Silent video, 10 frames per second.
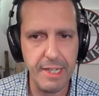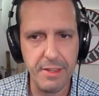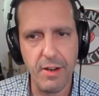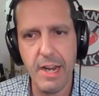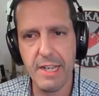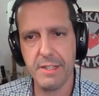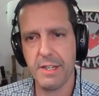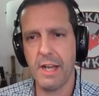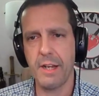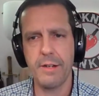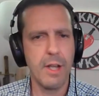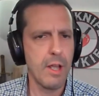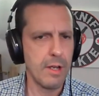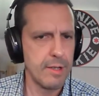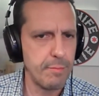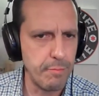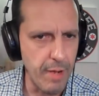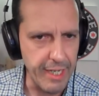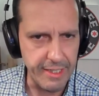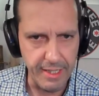get their hands on
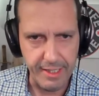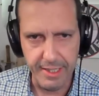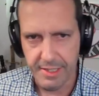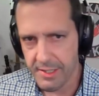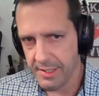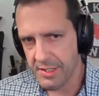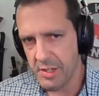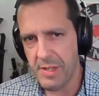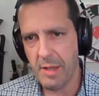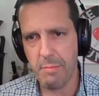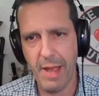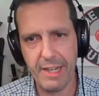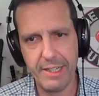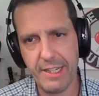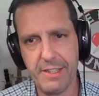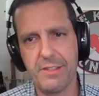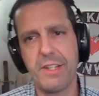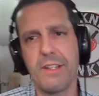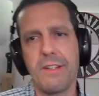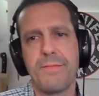Magna Cut, CPM Magna Cut
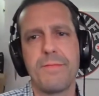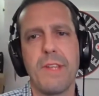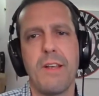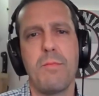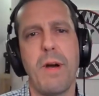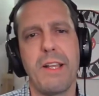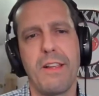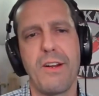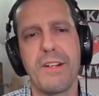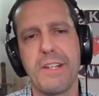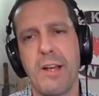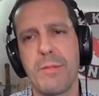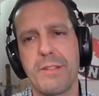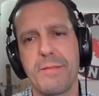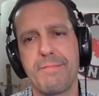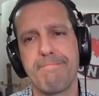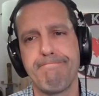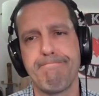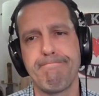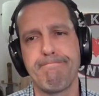steel by Larrin Thomas.
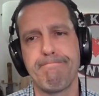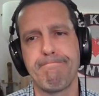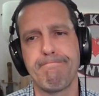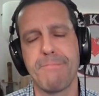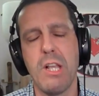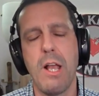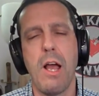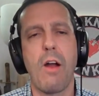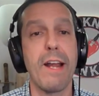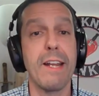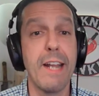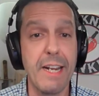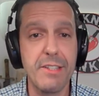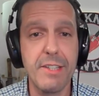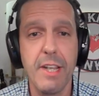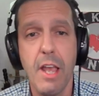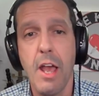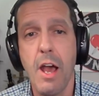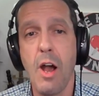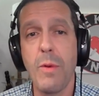All right, next,
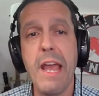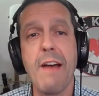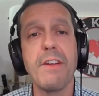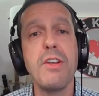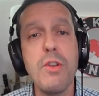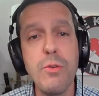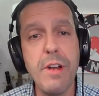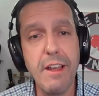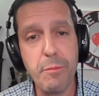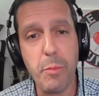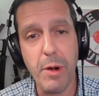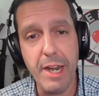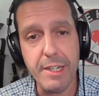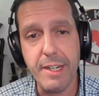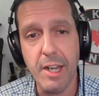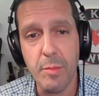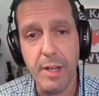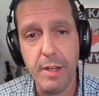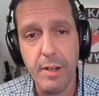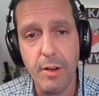uh, we have a new knife brand
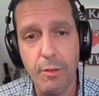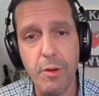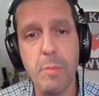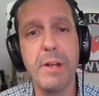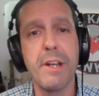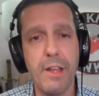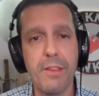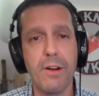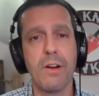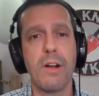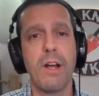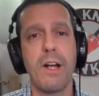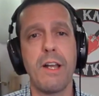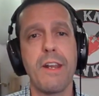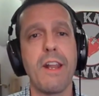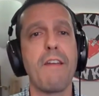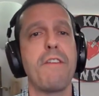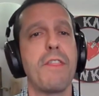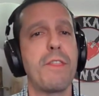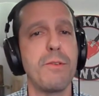coming from another uh,
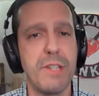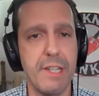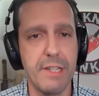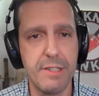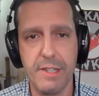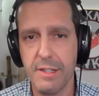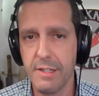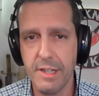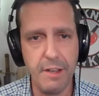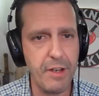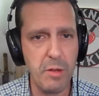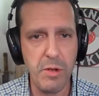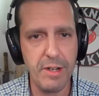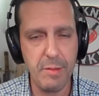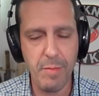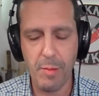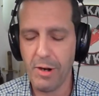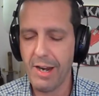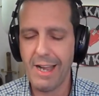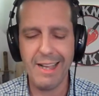knife enthusiast, knife community
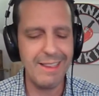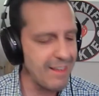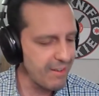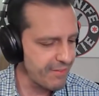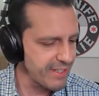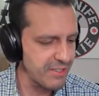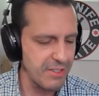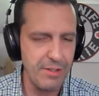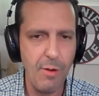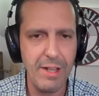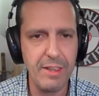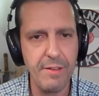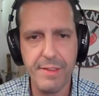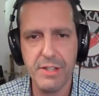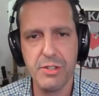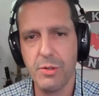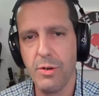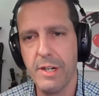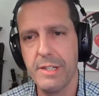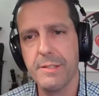member. I love this. You know, I love these
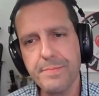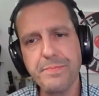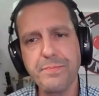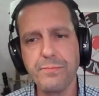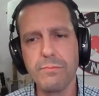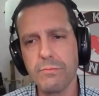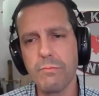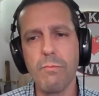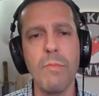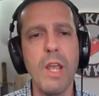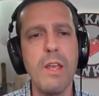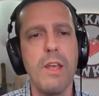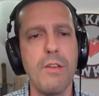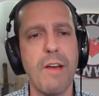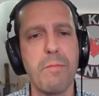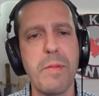stories. You have